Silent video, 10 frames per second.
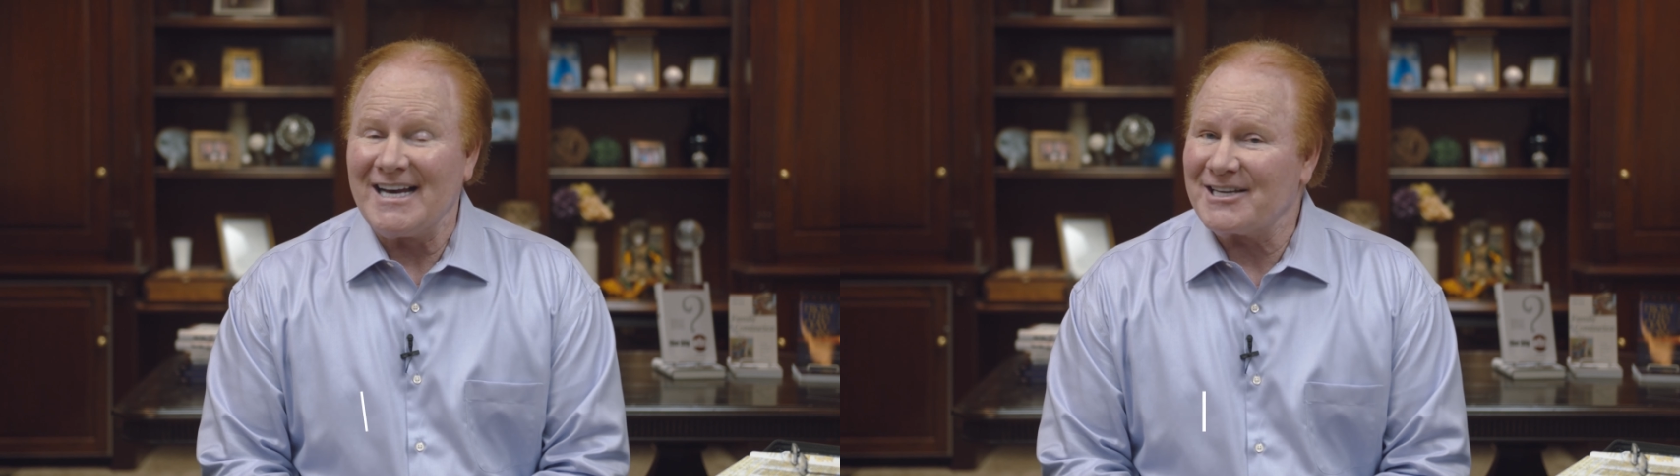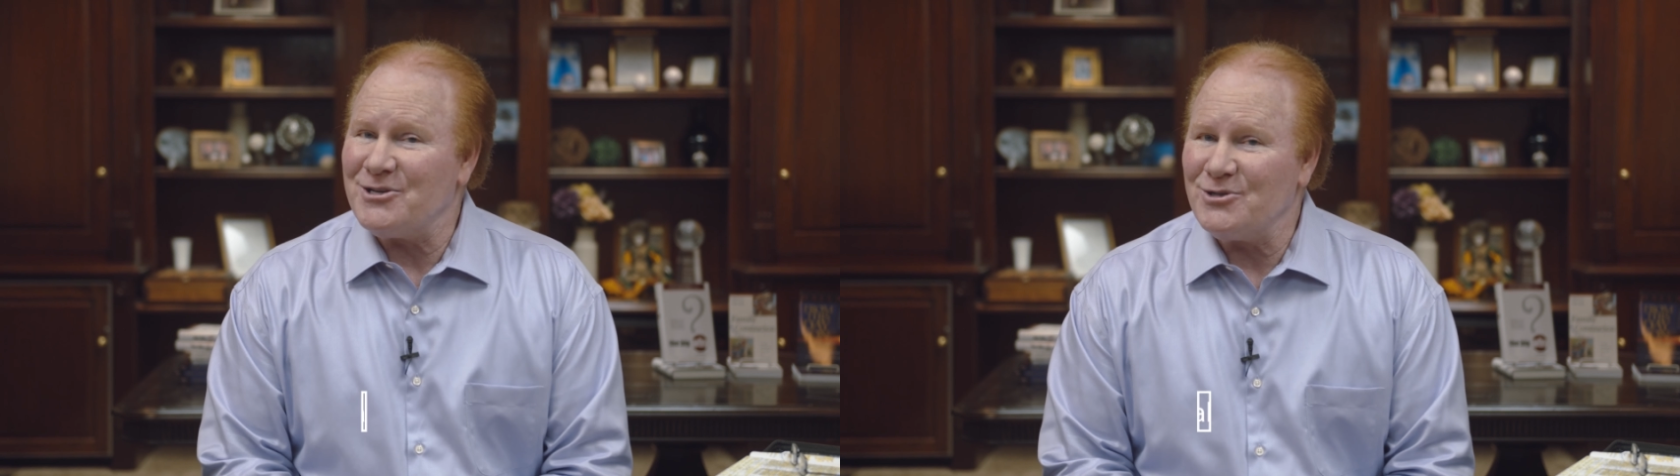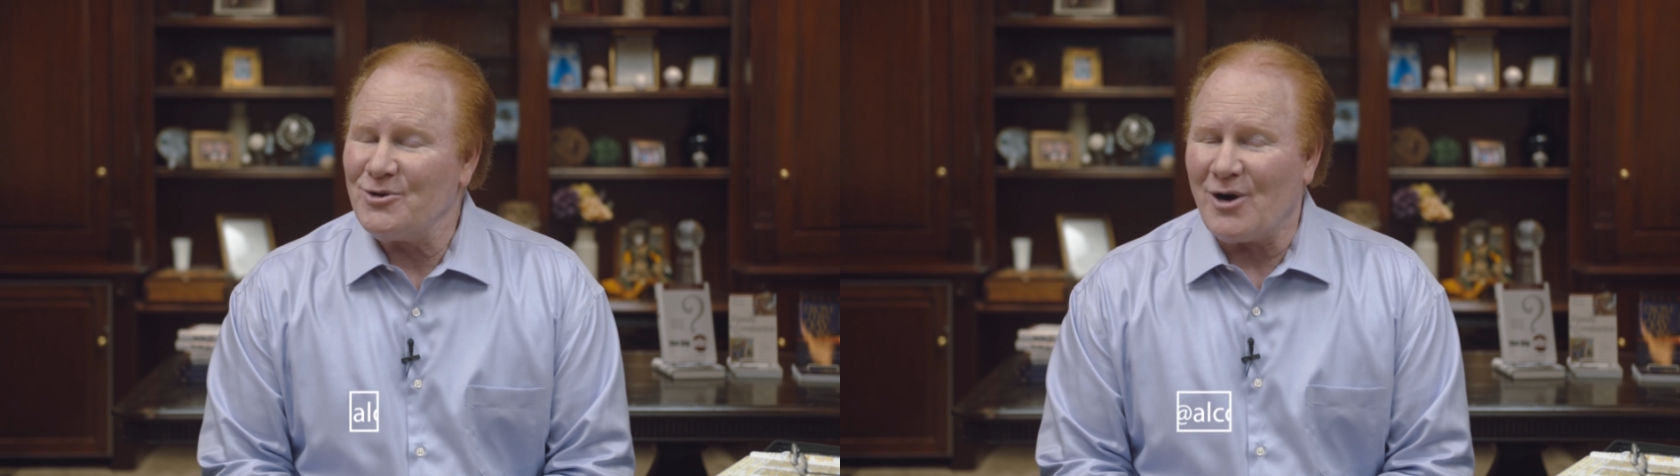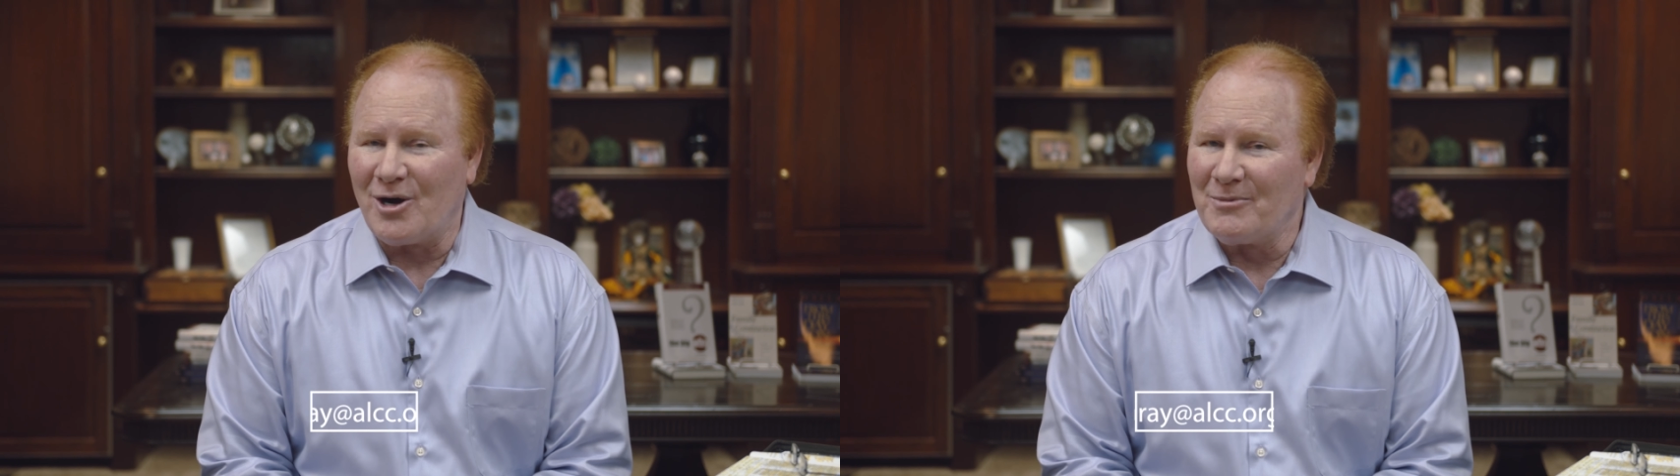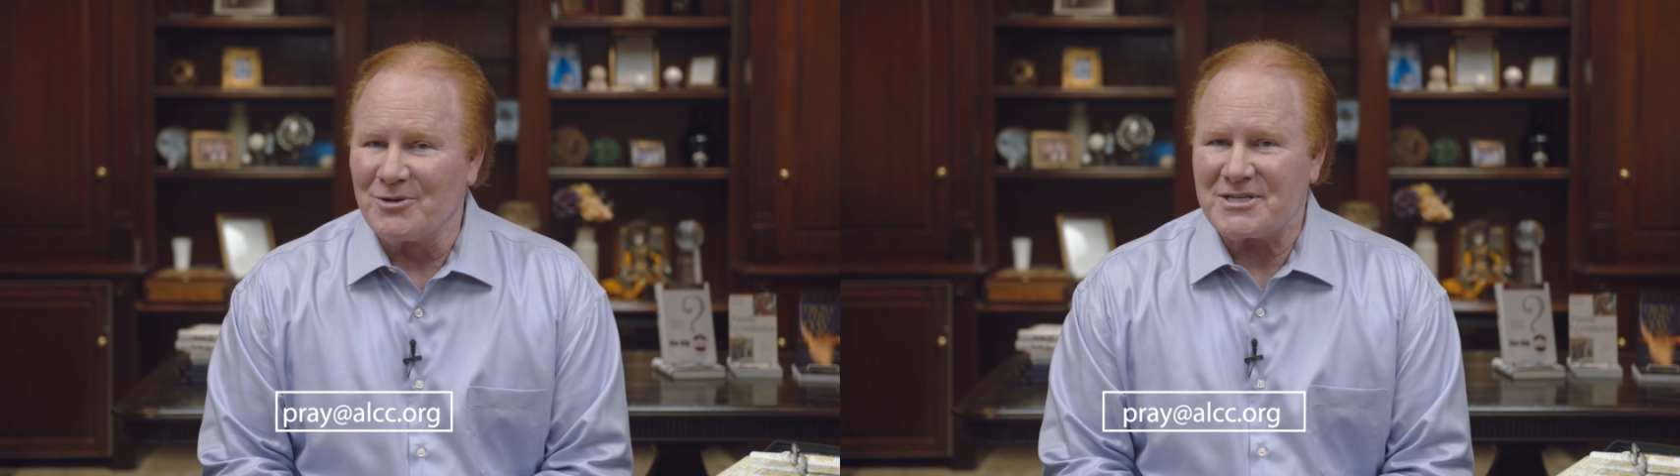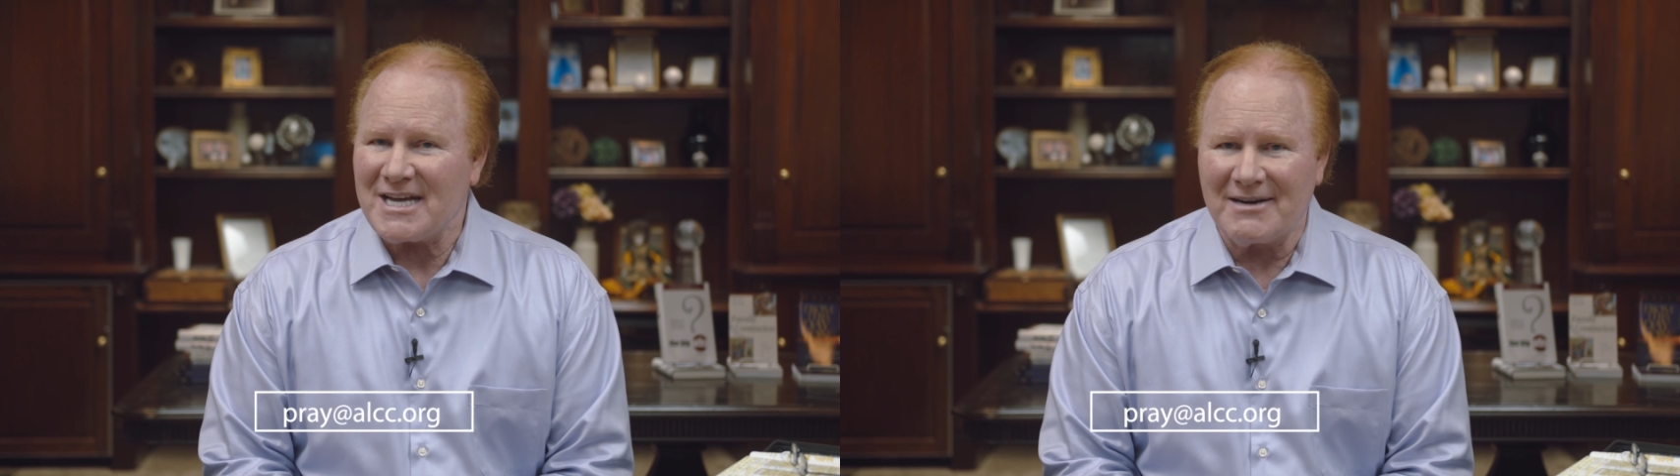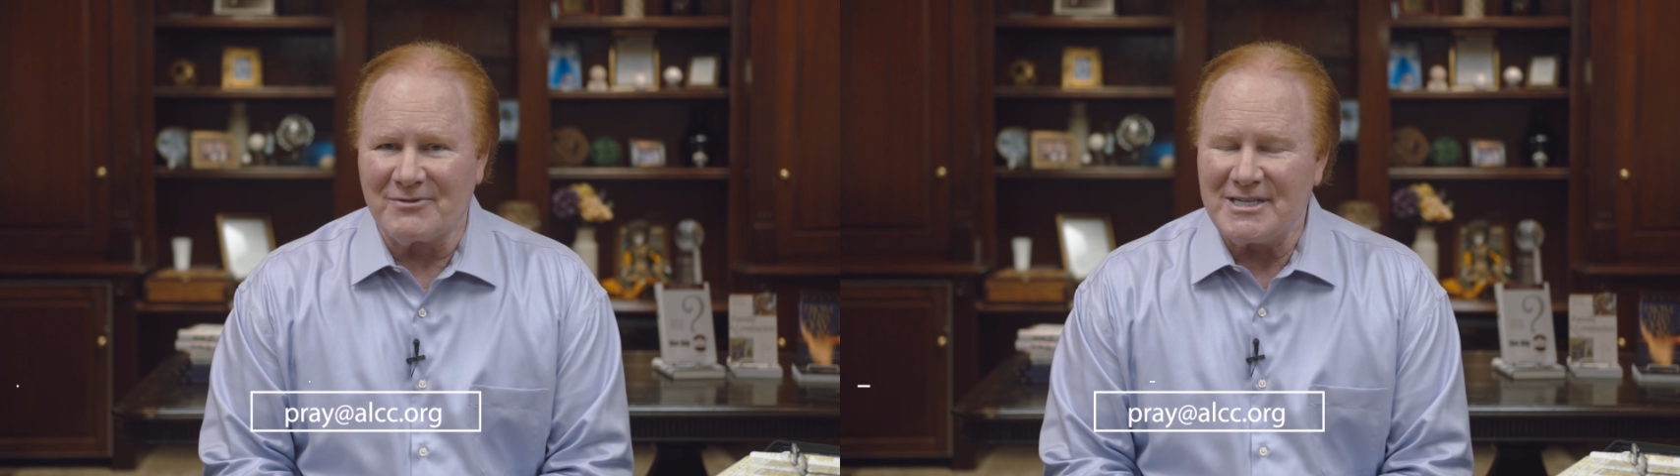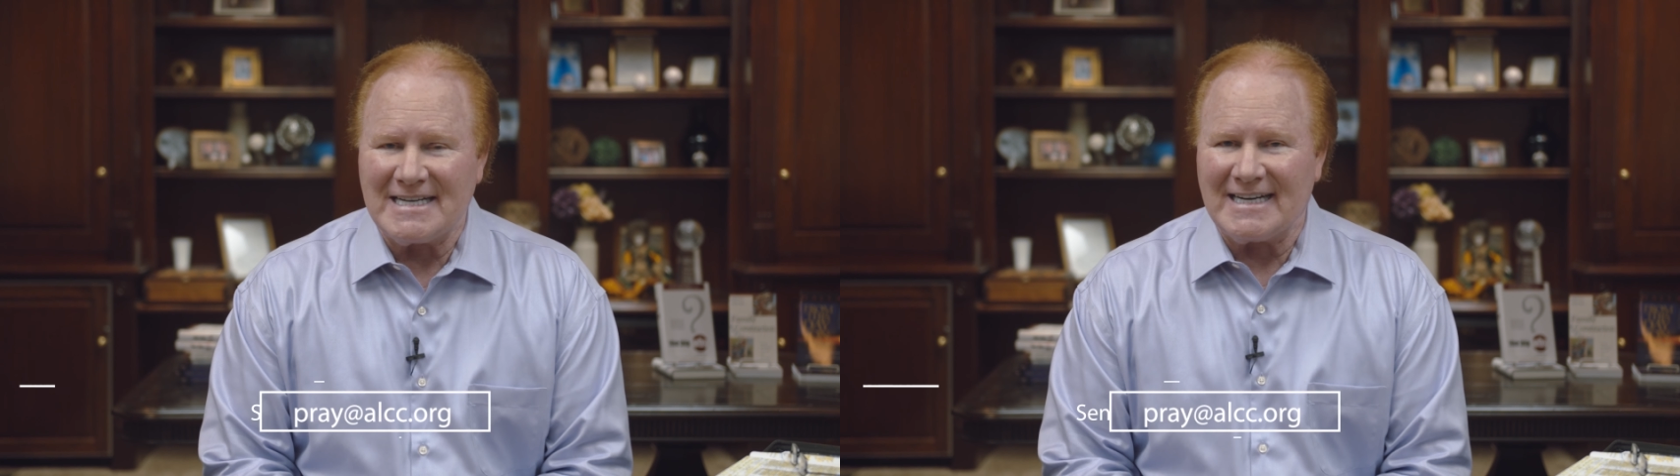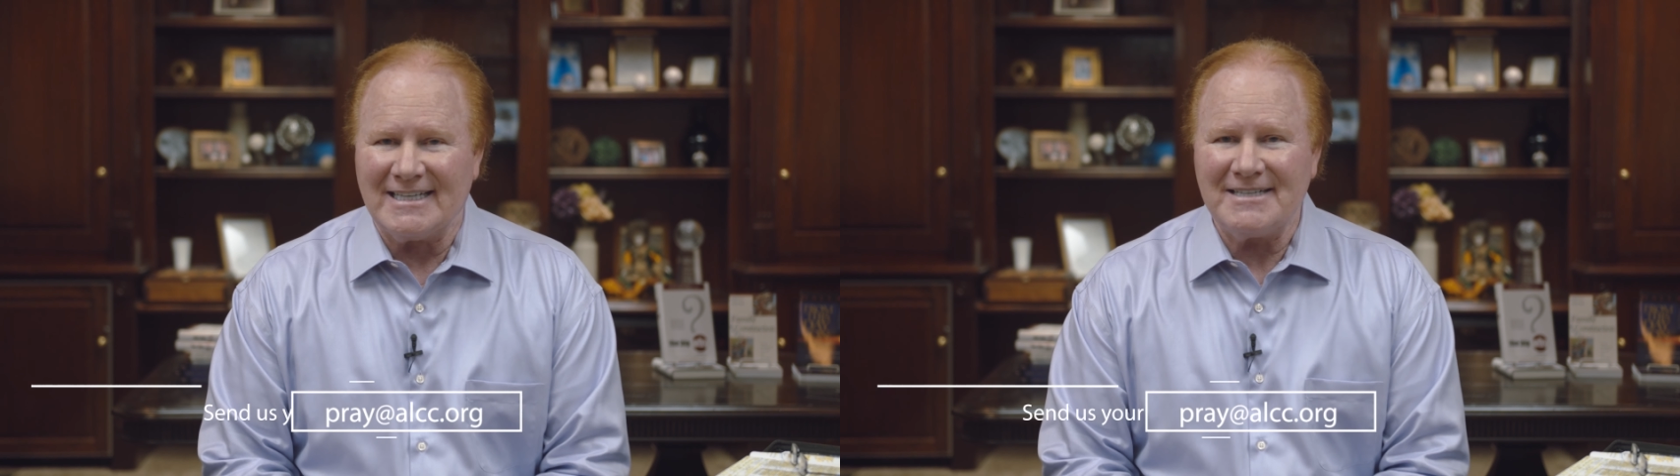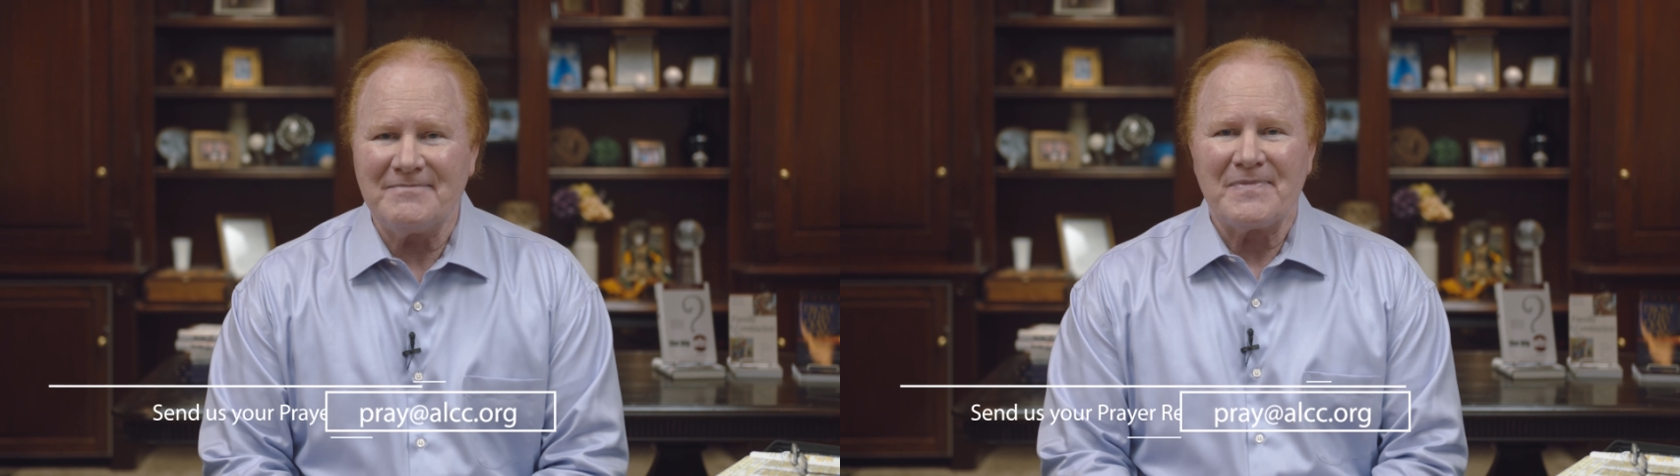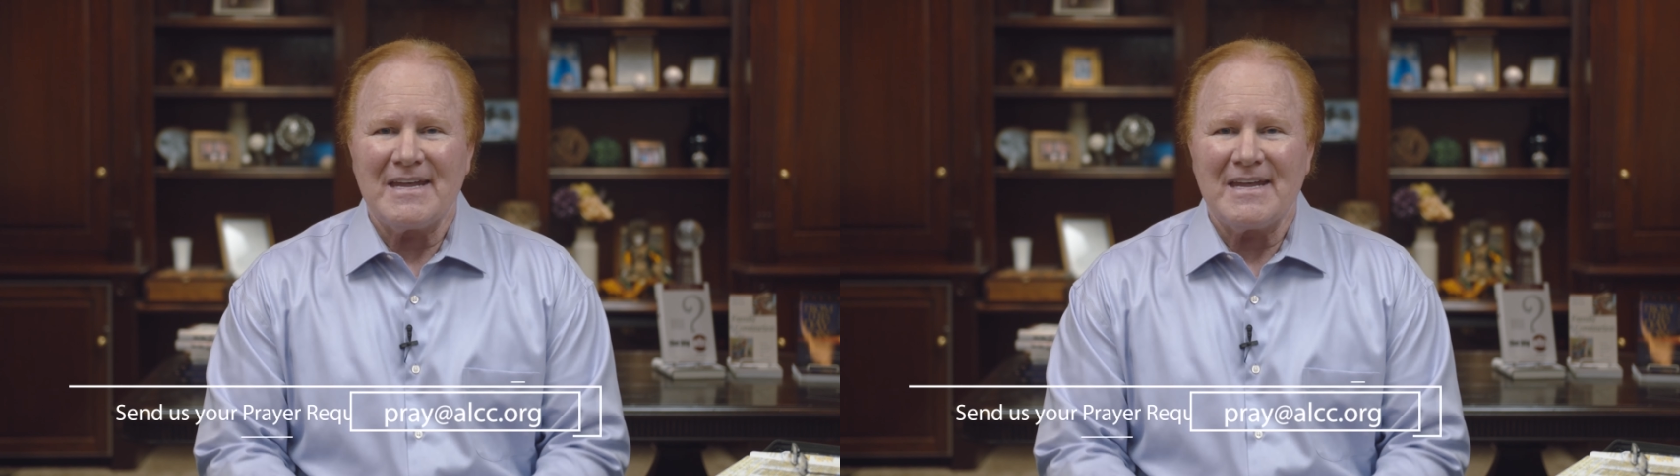like you do almost every day,